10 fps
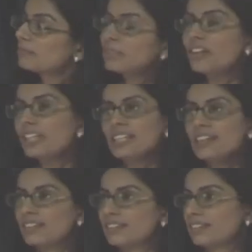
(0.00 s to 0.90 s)
but not
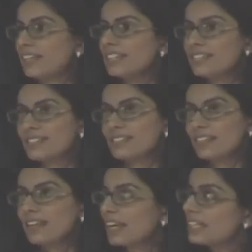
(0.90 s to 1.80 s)
here.
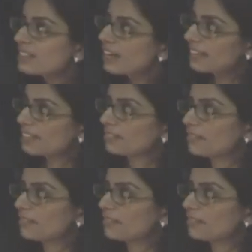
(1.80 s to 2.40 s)
It's great.